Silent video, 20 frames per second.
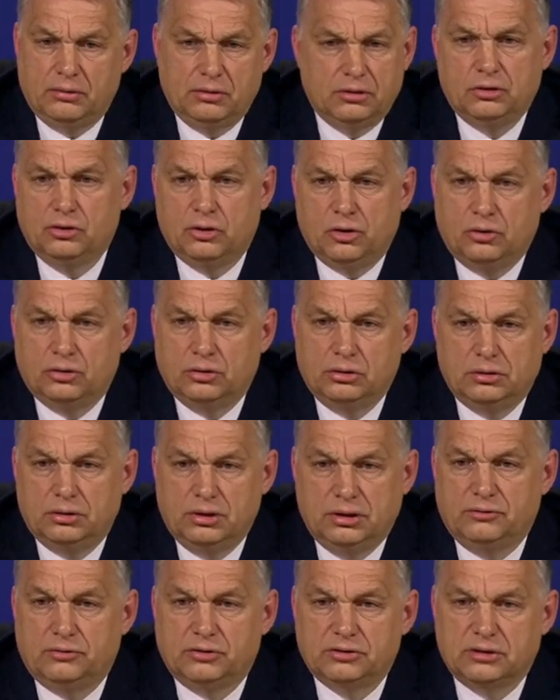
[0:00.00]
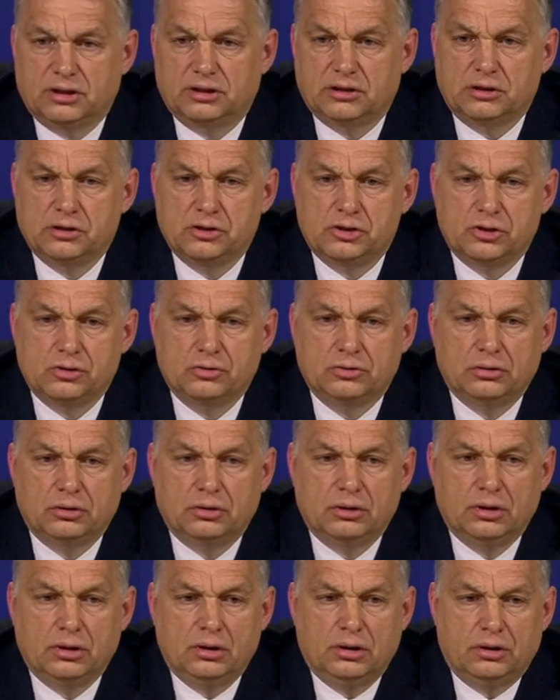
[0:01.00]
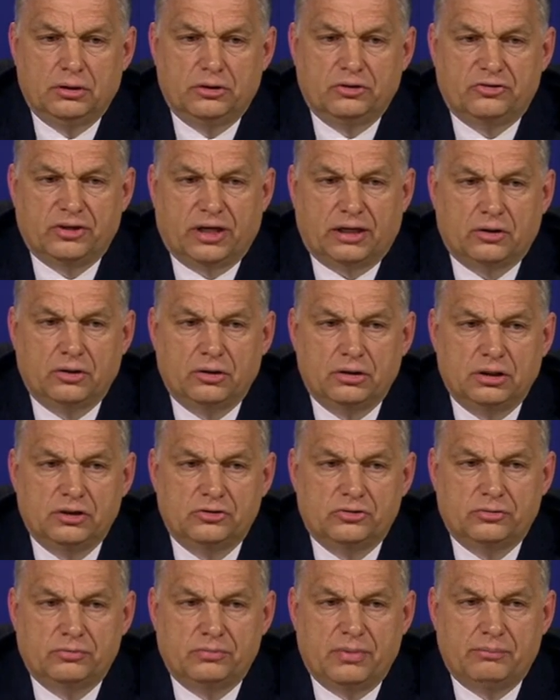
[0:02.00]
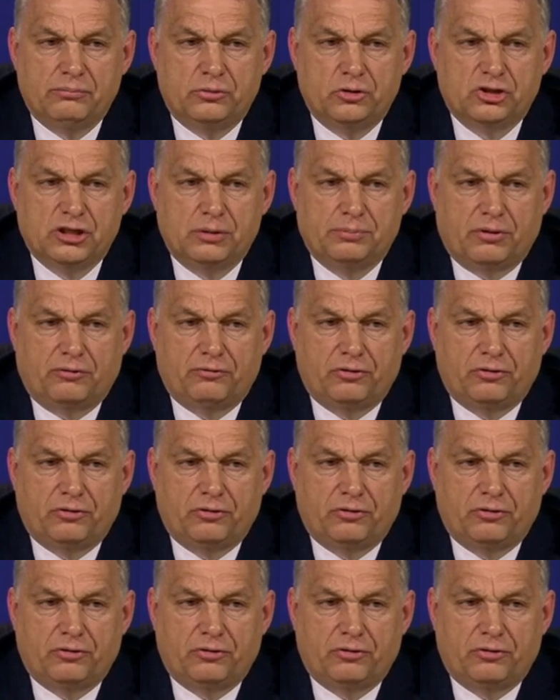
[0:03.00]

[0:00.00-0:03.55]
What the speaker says: No, it was not an issue. The second is membership of